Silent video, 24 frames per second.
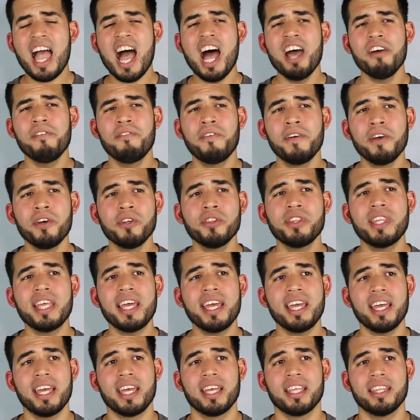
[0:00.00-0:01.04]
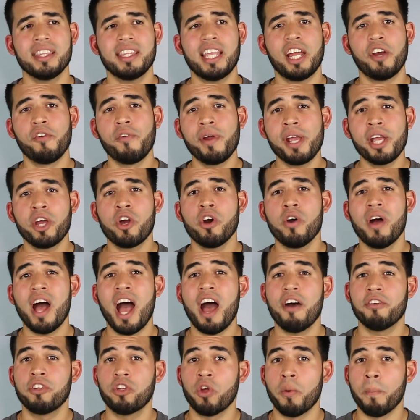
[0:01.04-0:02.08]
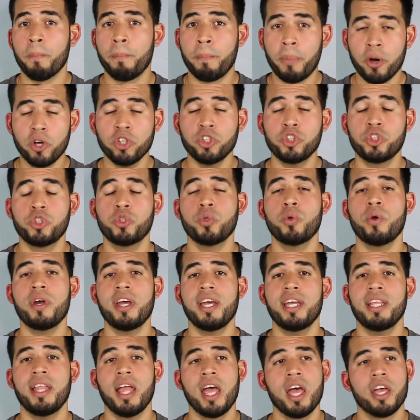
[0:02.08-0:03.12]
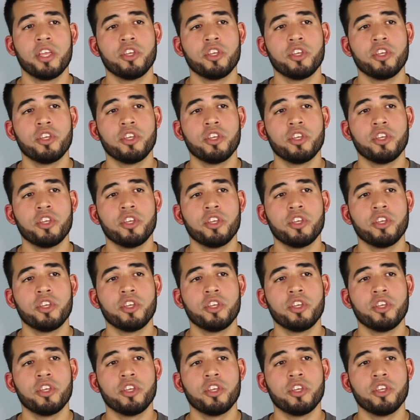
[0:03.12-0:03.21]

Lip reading: I feel the recoil has some punch to it,